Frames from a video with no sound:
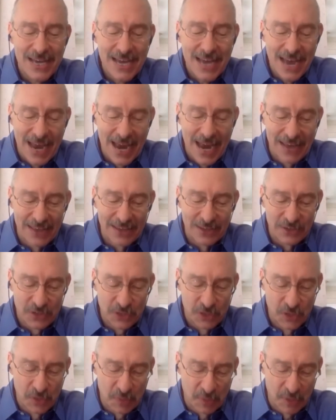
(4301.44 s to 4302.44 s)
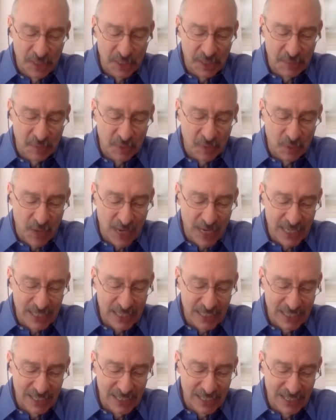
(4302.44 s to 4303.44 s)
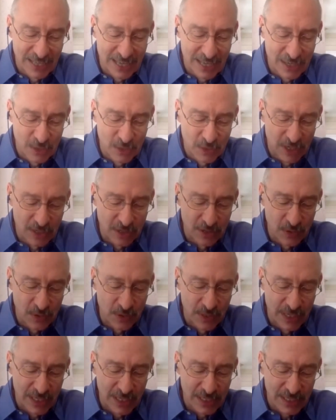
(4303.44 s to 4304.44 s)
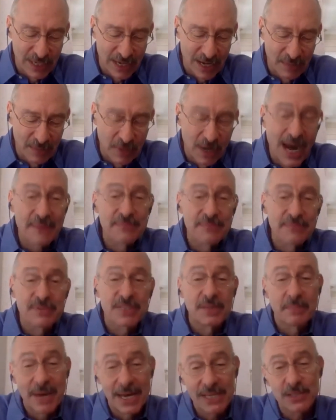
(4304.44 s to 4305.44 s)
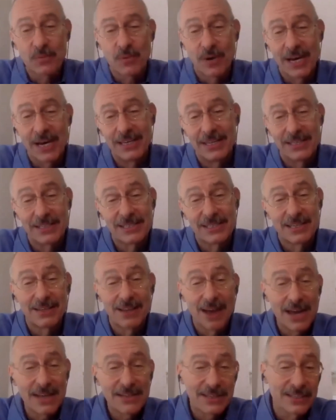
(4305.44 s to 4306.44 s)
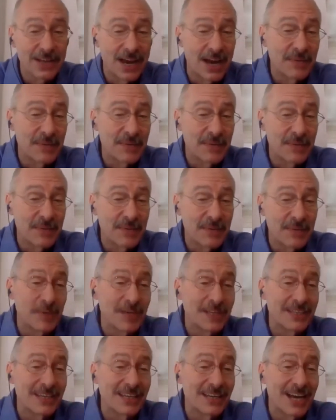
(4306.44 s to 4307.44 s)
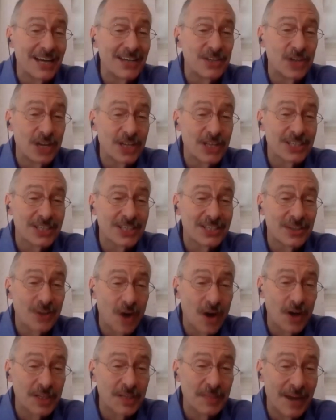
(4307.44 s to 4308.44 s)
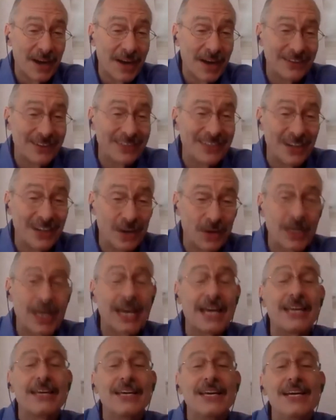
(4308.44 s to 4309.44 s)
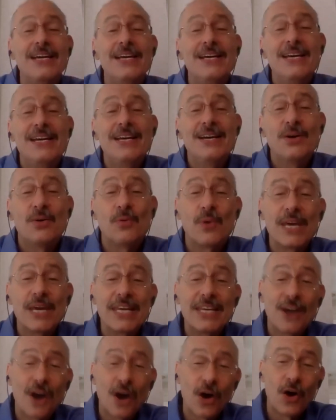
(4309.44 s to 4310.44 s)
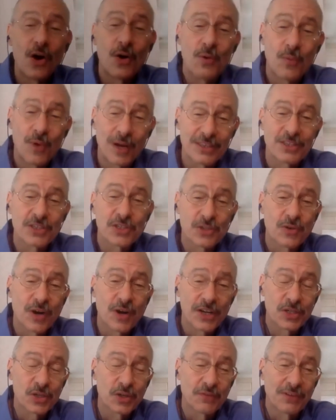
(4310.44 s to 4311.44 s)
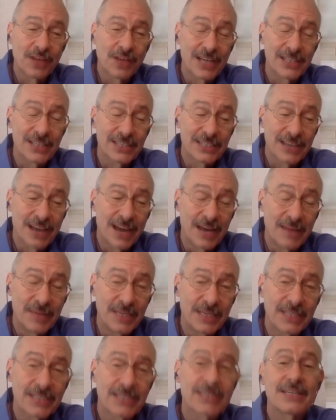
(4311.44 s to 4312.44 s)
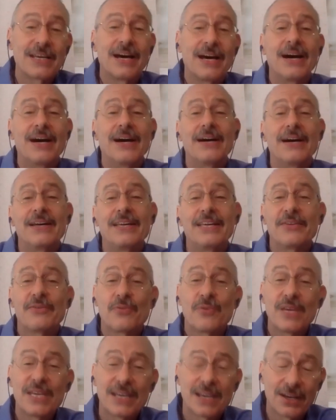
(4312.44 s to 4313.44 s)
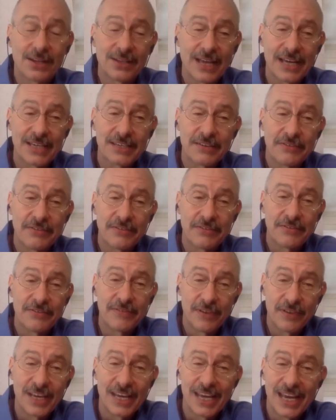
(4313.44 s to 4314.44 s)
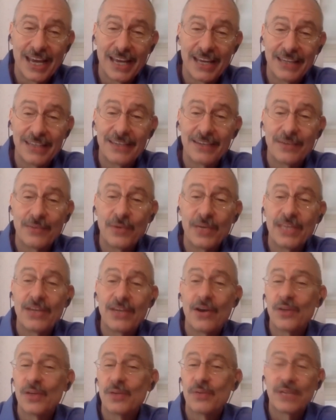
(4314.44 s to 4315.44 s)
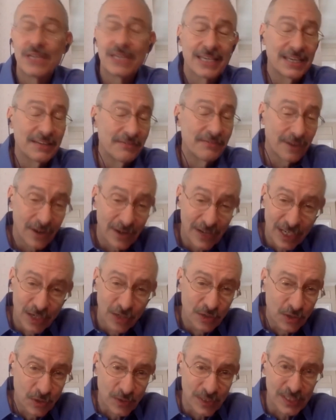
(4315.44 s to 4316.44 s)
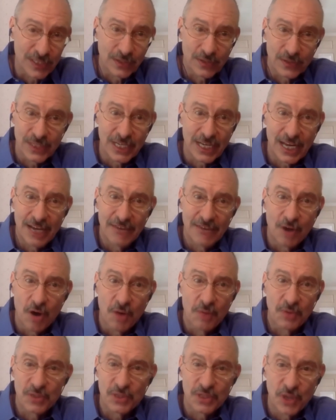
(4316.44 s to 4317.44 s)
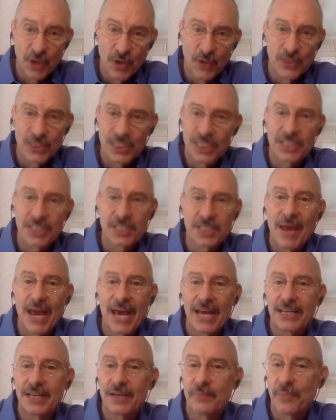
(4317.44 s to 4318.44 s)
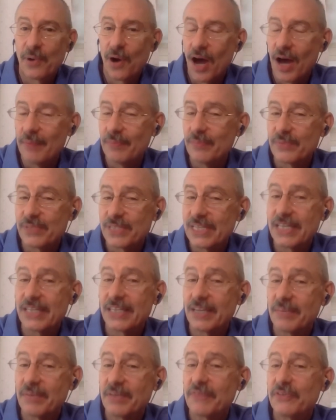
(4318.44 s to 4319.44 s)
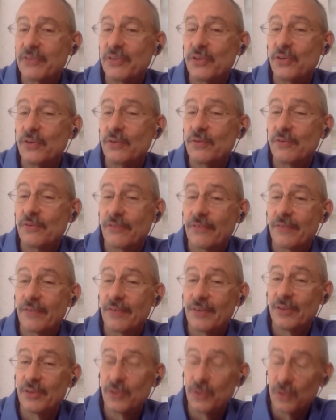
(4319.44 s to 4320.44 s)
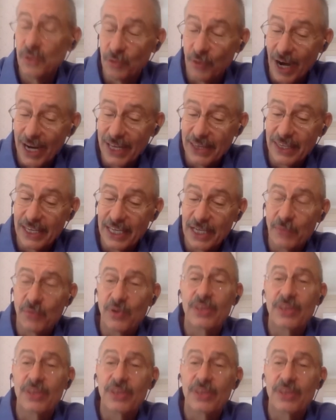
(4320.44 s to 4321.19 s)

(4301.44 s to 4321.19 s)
And there's two principal ways that, that you can do this. Uh, perhaps the best way is the lysozyme experiment that I just talked about, okay? We know what the structure of lysozyme is. Uh, if we collect, a, and we know that we can get very good crystals that have almost no systematic problems in them if you do the right thing with